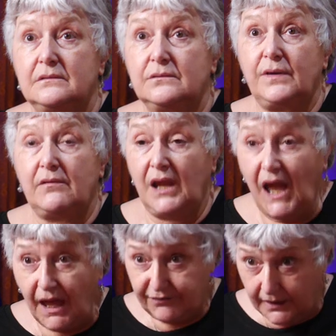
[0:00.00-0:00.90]
very
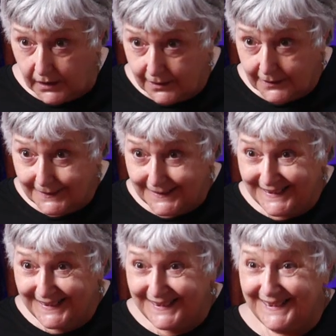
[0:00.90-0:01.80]
heavy,
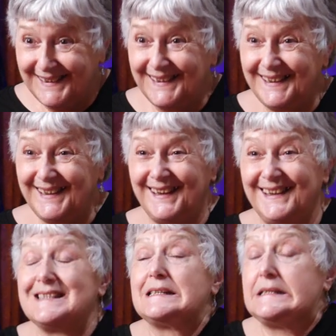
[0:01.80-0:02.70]

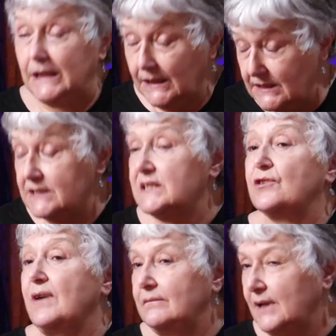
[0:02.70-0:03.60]
sinking into the
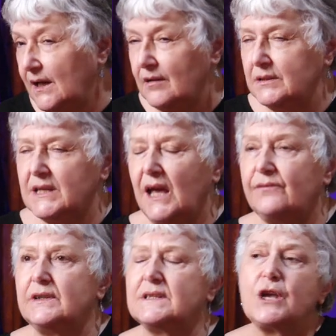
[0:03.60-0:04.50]
ground, that kind of
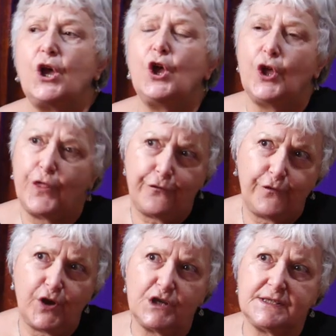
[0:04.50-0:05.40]
heaviness. The
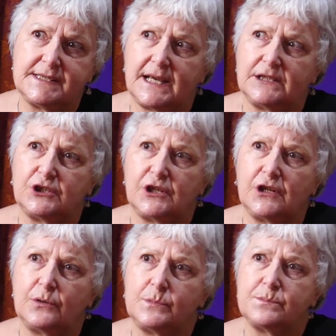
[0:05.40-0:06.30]
first
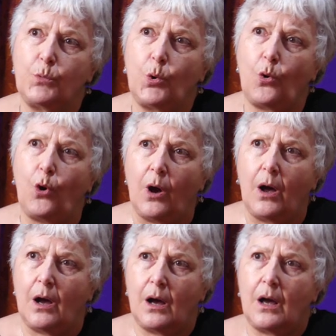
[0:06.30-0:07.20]
session, I was more
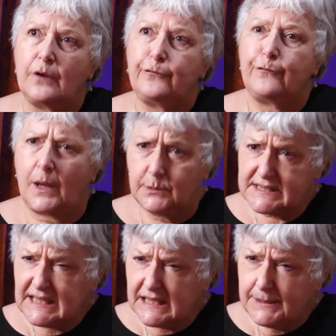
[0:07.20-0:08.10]

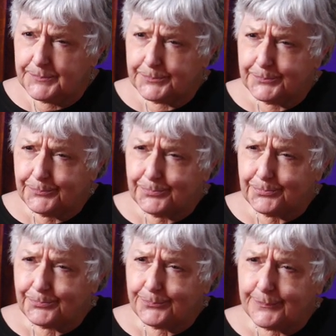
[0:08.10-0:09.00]
floaty. Mm-hmm.
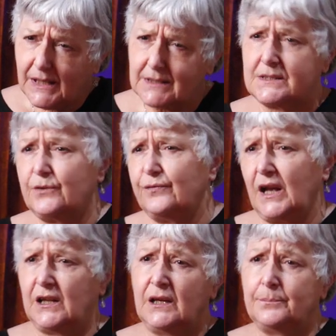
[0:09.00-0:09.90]
So I
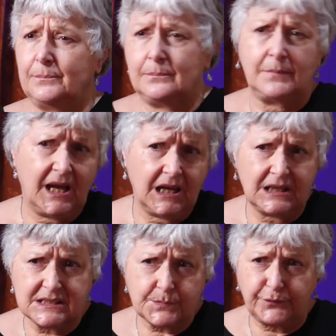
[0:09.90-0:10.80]
felt like my
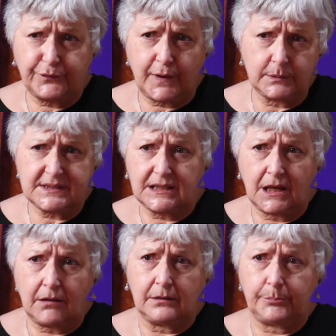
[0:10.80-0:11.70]
hands were
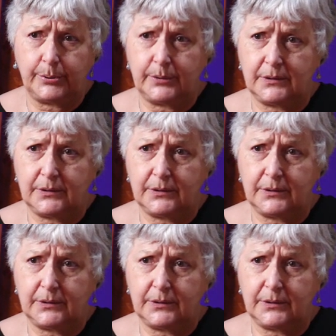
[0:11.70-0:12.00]
floating up.